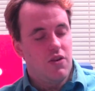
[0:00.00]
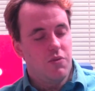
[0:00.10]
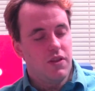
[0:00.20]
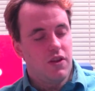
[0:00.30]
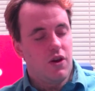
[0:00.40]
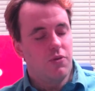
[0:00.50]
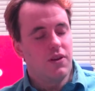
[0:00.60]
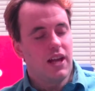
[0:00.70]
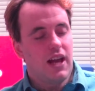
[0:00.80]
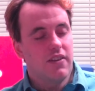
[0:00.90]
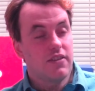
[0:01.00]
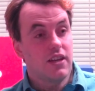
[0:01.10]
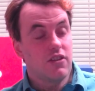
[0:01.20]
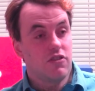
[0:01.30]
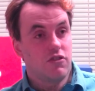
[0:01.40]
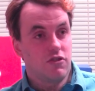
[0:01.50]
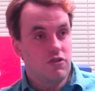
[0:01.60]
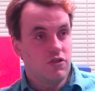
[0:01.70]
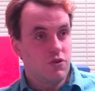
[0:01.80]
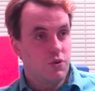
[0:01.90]
with only asking it
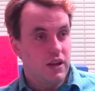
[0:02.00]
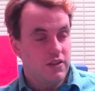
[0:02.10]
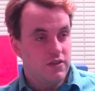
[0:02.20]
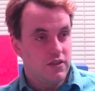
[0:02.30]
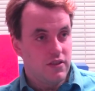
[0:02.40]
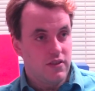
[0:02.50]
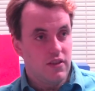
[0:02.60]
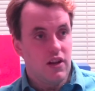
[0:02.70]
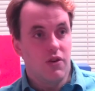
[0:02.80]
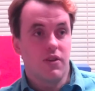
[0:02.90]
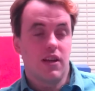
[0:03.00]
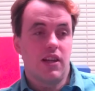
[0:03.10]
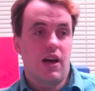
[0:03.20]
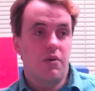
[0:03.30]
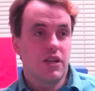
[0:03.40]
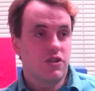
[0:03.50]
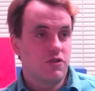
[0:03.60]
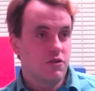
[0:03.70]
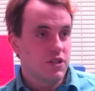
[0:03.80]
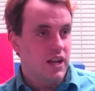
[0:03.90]
certain questions and only allowing
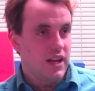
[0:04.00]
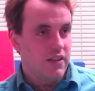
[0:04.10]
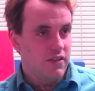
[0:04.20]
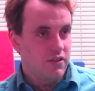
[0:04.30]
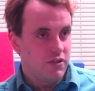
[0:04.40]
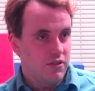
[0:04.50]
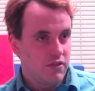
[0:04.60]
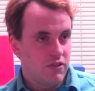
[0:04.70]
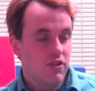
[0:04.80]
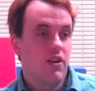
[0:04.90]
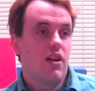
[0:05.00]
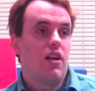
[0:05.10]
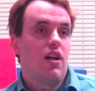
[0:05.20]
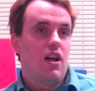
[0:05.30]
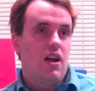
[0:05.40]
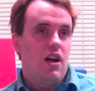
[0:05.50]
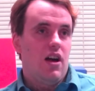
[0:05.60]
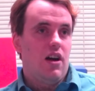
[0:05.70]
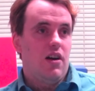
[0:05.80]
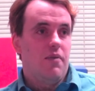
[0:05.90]
short answers.
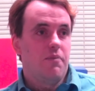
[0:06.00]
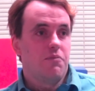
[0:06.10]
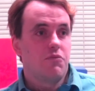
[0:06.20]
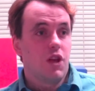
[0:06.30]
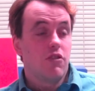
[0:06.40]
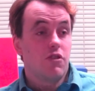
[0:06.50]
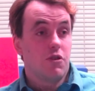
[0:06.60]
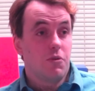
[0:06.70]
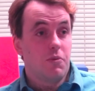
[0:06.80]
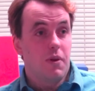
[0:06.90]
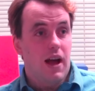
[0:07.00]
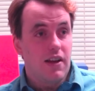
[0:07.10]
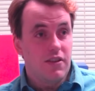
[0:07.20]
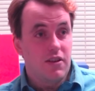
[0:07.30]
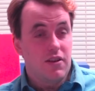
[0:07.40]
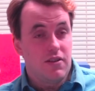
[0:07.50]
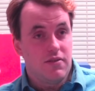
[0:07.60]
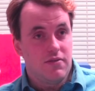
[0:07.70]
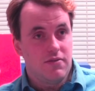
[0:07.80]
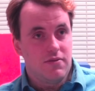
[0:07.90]
Um, so as a
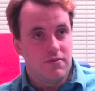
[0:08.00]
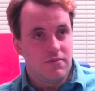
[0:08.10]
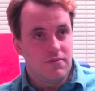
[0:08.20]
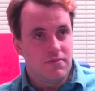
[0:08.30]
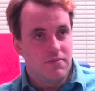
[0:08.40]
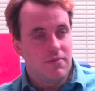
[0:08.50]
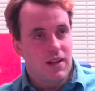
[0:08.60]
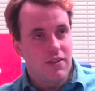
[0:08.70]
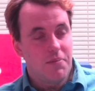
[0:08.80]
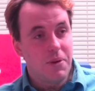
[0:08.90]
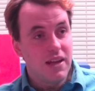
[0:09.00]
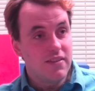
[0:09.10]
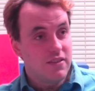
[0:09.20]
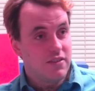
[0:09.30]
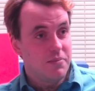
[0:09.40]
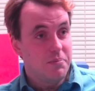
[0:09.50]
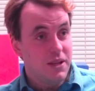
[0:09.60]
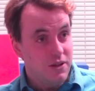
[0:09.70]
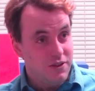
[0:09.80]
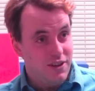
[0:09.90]
as a basis to
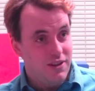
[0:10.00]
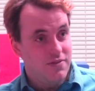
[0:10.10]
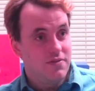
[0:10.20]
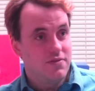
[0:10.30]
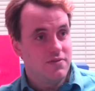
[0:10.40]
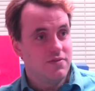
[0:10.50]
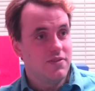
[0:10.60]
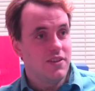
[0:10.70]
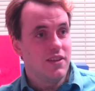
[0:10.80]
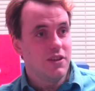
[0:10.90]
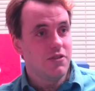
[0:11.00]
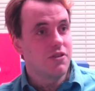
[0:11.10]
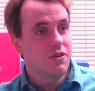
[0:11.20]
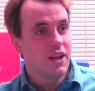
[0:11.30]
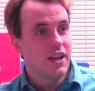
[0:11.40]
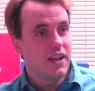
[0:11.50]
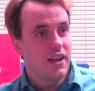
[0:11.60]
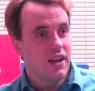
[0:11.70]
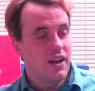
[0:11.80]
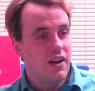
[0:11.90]
build on, the Oracle A
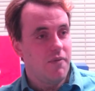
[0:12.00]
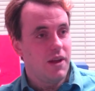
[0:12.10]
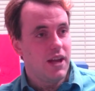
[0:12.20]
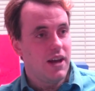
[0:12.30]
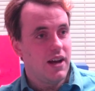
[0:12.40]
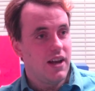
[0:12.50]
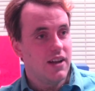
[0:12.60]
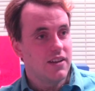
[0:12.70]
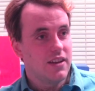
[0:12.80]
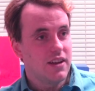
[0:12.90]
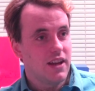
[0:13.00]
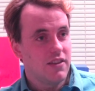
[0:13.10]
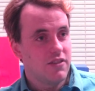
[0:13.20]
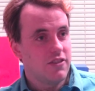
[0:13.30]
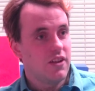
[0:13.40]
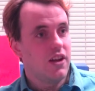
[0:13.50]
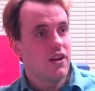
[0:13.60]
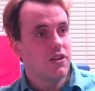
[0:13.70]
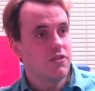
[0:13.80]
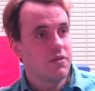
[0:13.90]
I, um, A I idea has
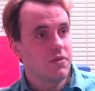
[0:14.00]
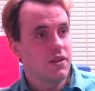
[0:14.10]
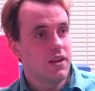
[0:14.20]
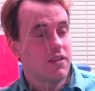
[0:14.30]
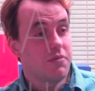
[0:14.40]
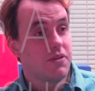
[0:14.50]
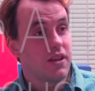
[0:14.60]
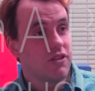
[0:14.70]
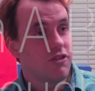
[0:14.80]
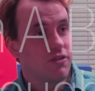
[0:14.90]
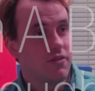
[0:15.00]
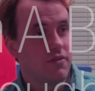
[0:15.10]
uh, great has potential.